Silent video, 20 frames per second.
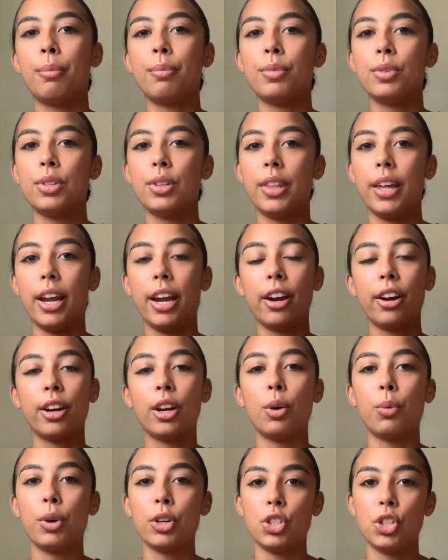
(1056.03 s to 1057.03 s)
to the area
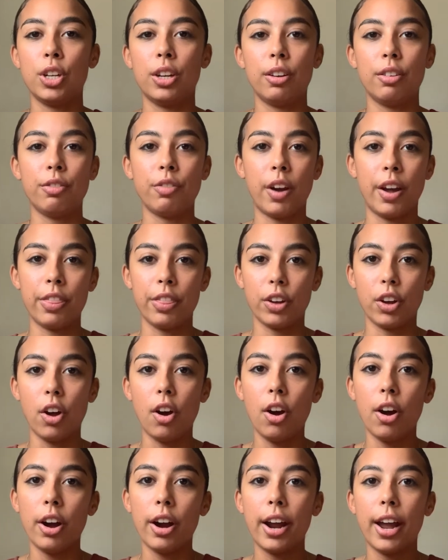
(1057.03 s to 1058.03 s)
where she could find the car.